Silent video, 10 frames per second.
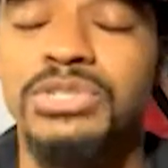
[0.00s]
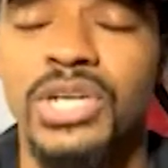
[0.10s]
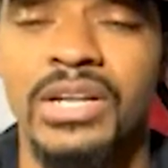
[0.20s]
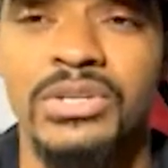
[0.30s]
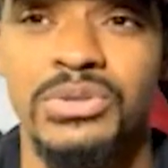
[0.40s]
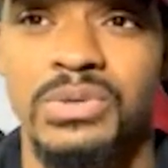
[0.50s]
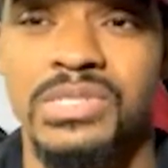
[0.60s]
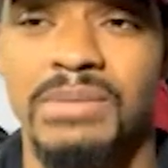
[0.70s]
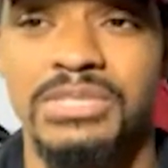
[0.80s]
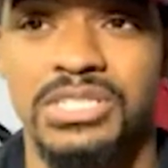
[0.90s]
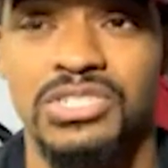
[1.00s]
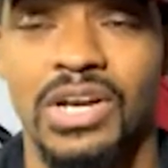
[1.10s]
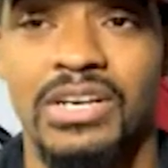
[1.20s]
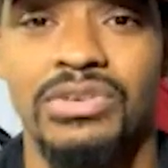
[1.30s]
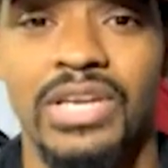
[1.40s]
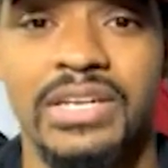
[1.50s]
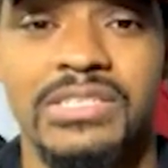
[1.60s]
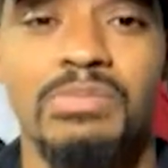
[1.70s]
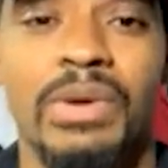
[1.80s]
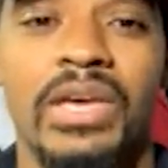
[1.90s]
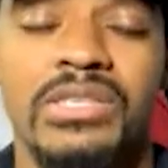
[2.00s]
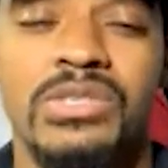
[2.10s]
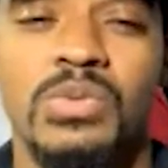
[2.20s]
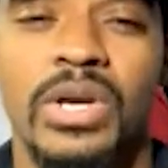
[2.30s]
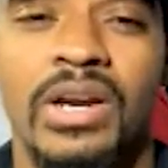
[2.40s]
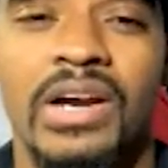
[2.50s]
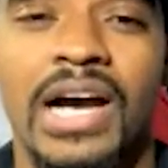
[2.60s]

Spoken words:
trying to do is I'm just trying to create a space where